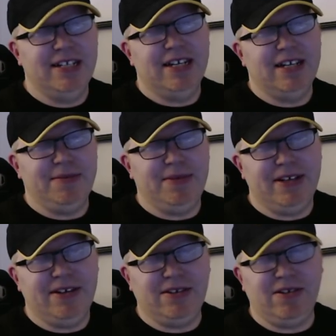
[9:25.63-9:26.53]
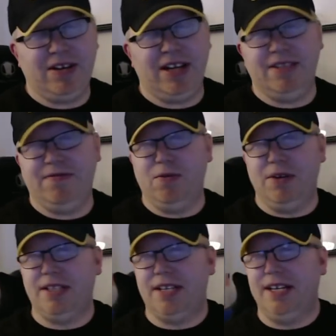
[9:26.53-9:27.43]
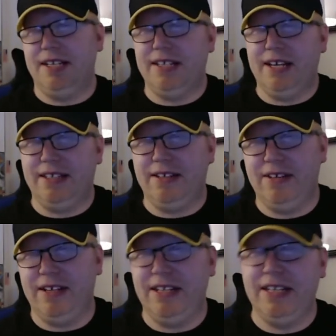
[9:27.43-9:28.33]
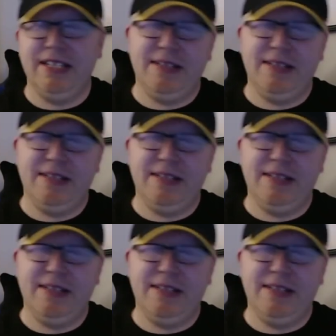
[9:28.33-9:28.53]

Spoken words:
I mean, there's all kinds of warning signs out there that it is.